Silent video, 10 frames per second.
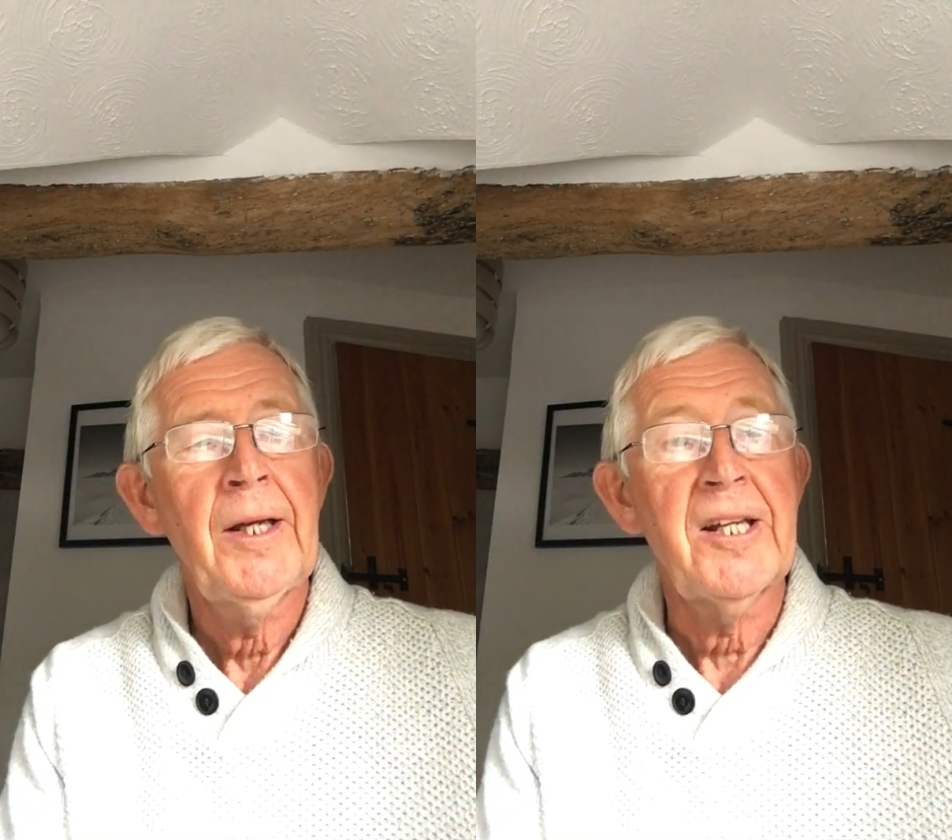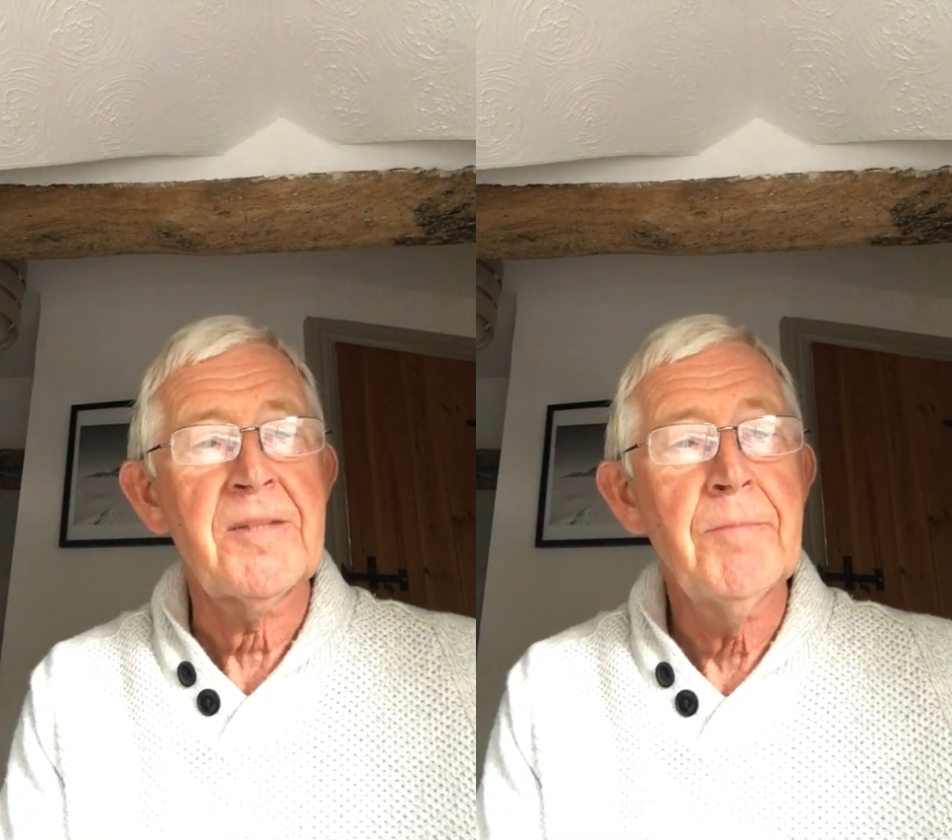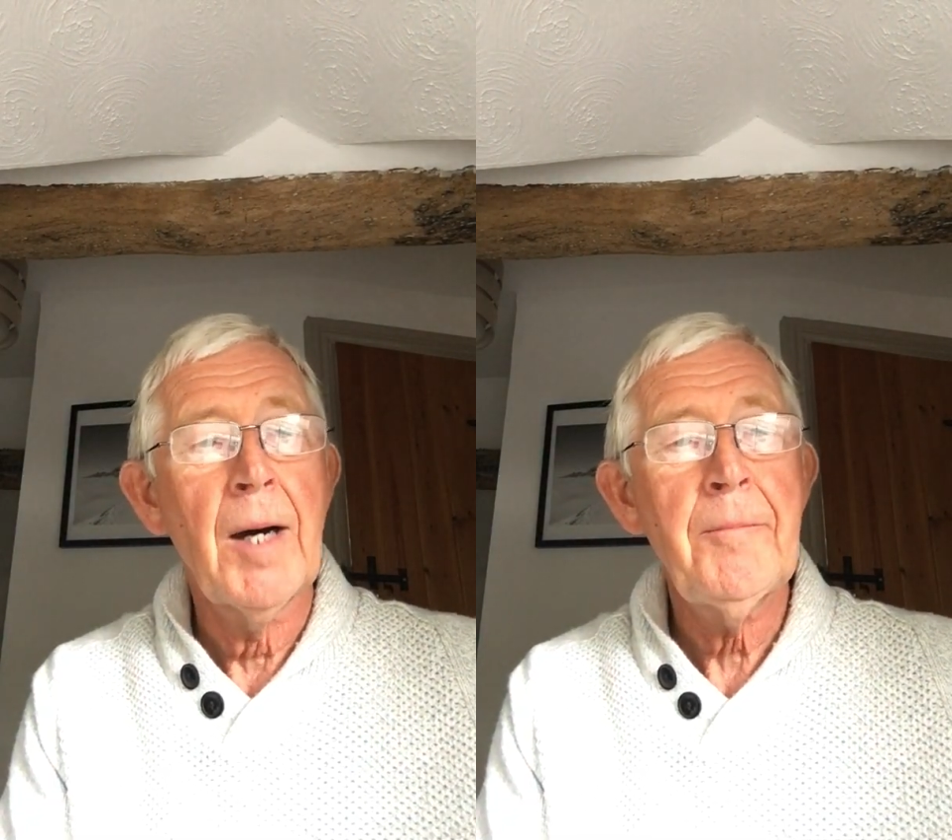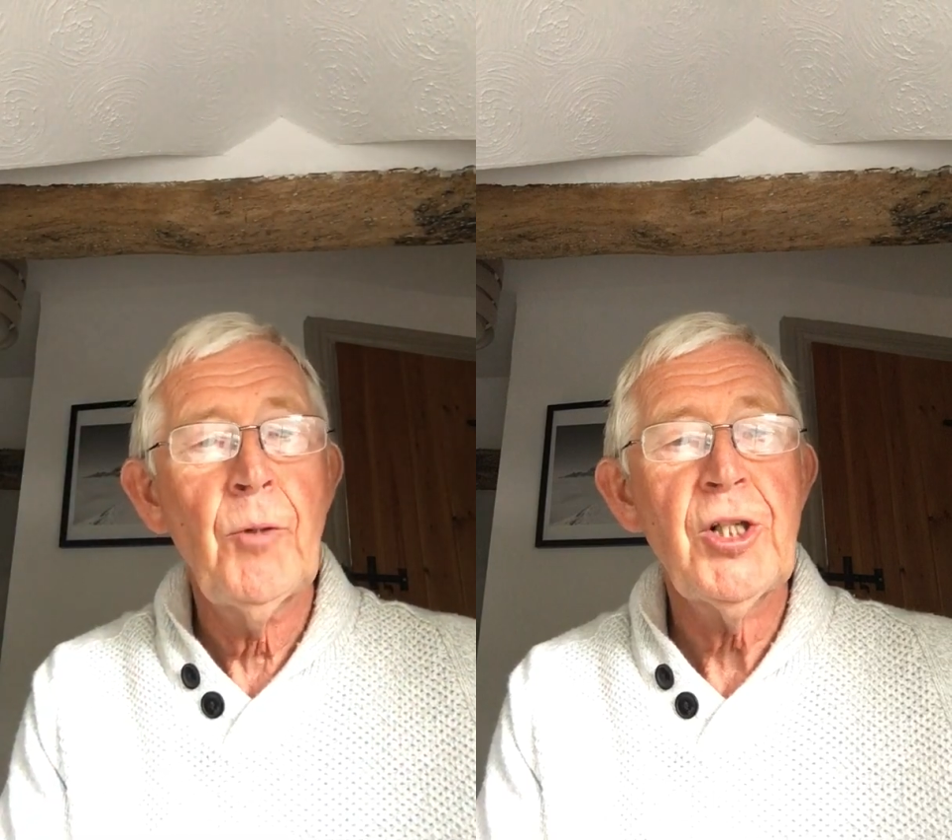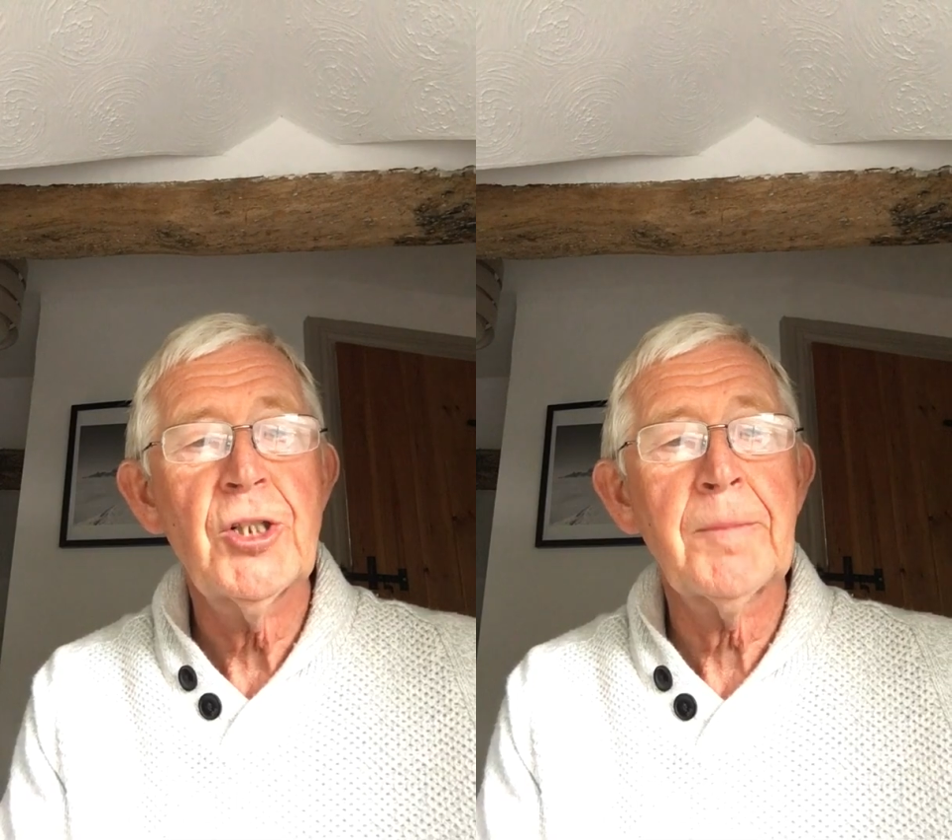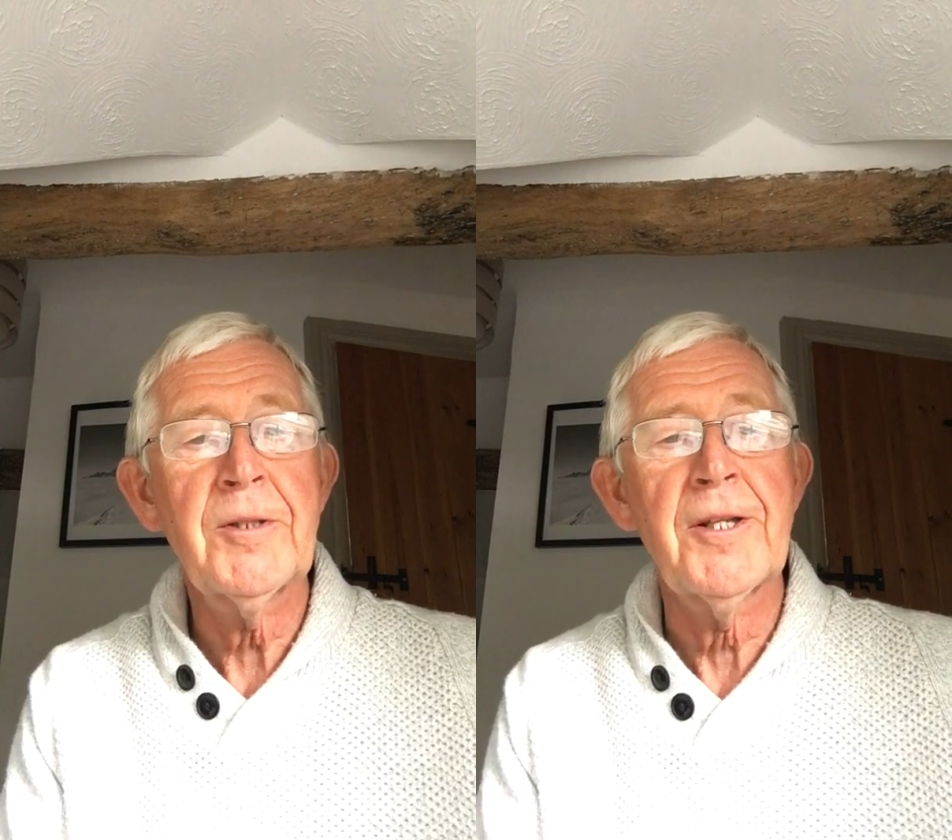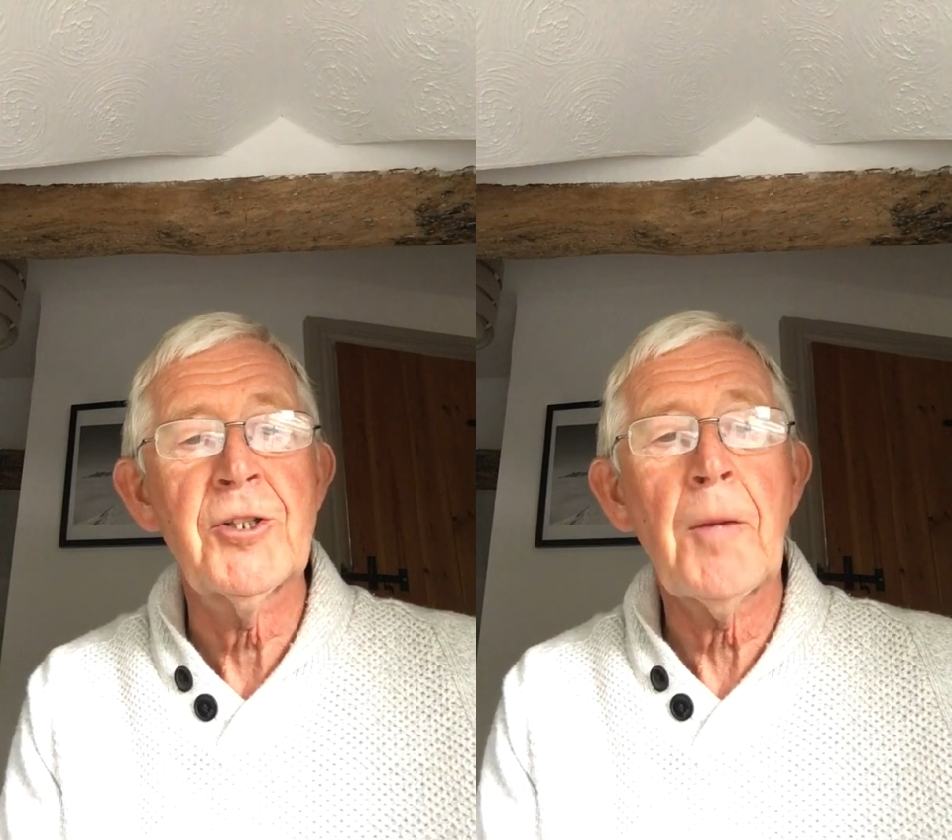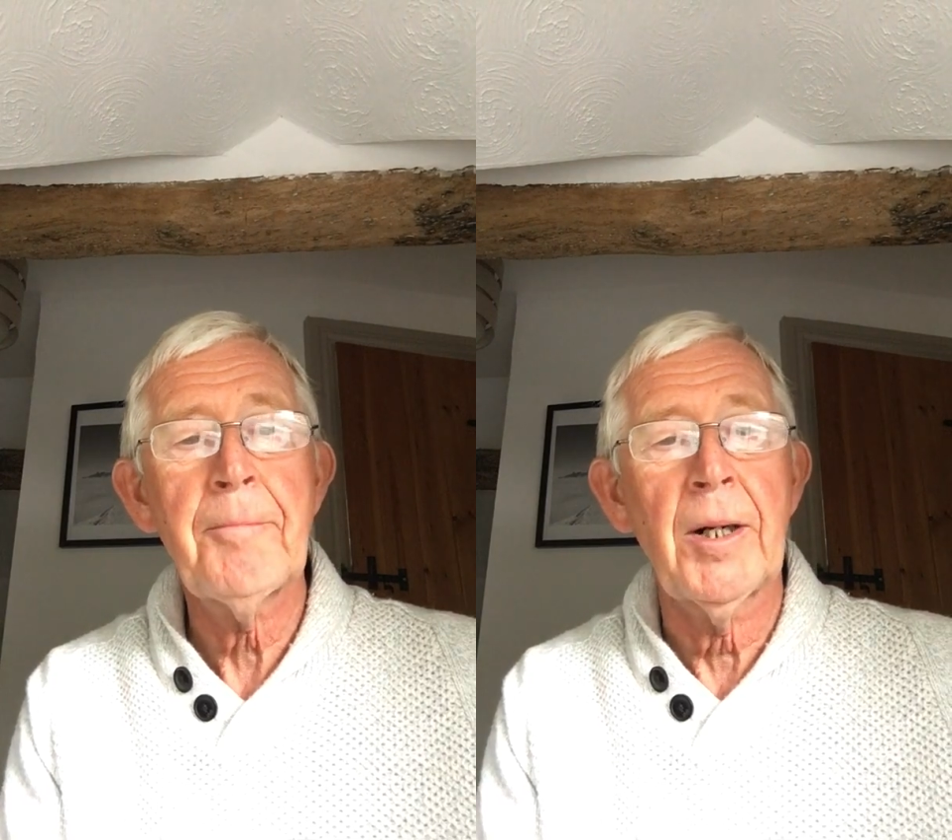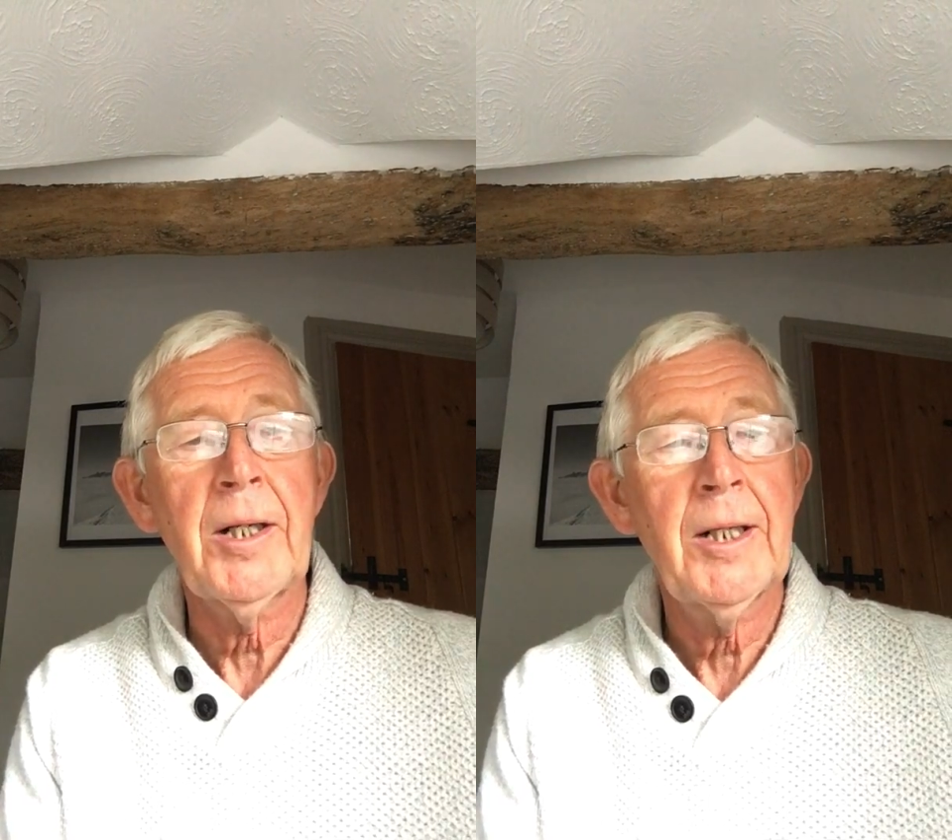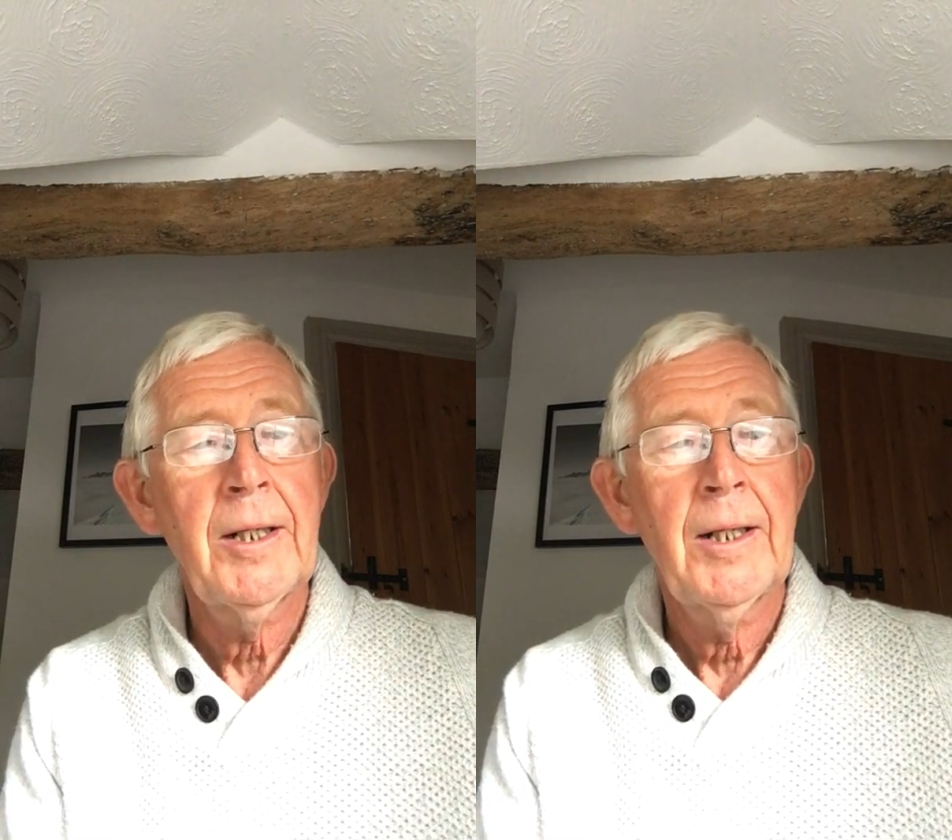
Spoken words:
His mum reached up to the top bunk